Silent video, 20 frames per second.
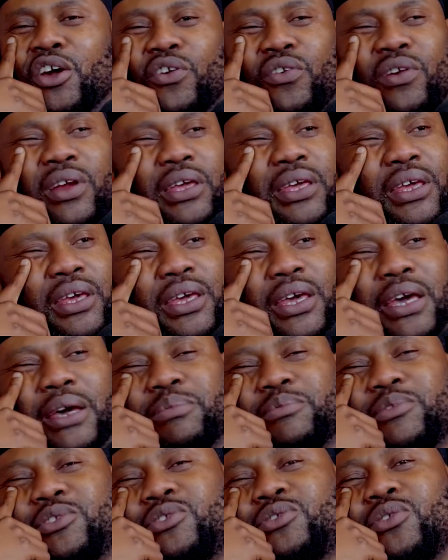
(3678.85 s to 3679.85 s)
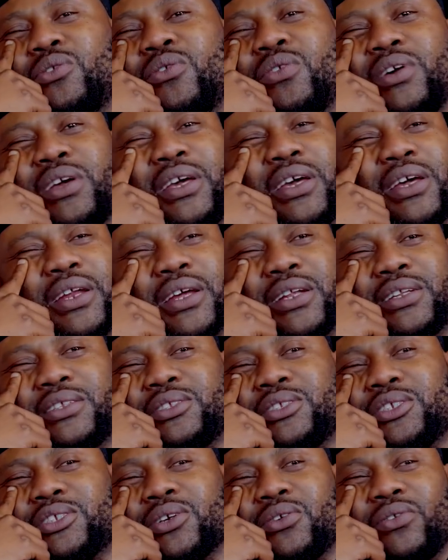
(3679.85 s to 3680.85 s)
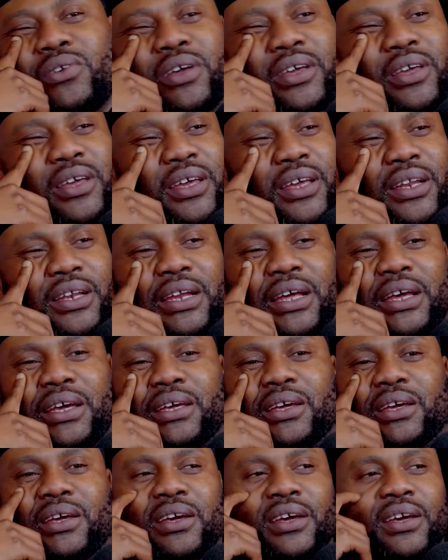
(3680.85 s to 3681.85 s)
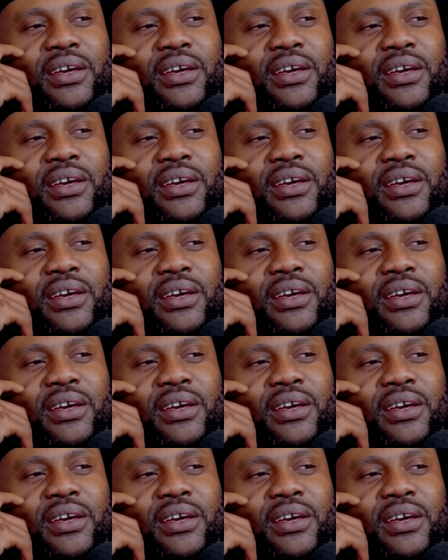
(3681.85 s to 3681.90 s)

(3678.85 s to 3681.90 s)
Ricky kept doing it and doing it. Like,